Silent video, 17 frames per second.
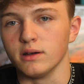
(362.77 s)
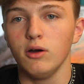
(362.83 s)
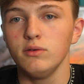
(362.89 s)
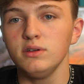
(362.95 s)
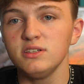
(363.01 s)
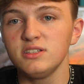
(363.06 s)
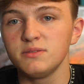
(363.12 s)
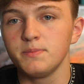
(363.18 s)

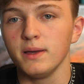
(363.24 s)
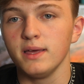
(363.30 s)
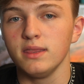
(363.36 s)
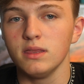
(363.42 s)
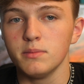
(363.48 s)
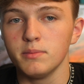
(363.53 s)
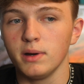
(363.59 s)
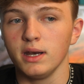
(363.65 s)
Only
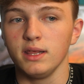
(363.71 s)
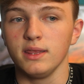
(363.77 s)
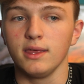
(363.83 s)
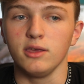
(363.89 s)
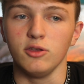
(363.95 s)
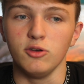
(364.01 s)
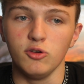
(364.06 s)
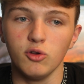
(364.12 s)
spend the money
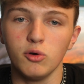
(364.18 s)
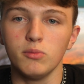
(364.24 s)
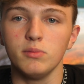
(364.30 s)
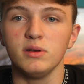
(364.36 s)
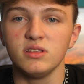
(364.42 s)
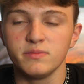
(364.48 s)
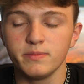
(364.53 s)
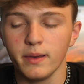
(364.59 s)
that you
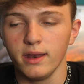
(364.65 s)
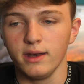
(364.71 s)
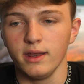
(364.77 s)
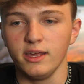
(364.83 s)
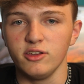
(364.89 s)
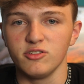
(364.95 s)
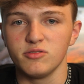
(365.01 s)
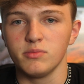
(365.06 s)
normally spend
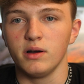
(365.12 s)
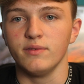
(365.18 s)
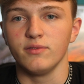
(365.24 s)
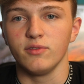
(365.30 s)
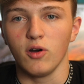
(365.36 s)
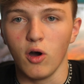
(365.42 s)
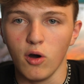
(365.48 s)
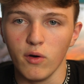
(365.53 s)
each
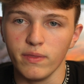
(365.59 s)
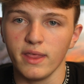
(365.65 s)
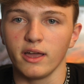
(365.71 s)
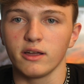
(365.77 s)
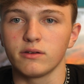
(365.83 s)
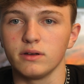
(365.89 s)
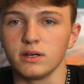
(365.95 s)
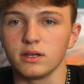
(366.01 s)
month on
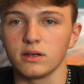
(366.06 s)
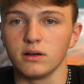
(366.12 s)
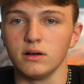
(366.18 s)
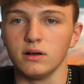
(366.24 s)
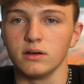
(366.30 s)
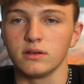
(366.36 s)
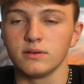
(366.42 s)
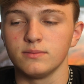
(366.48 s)
that credit
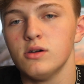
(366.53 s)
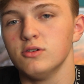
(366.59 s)
card.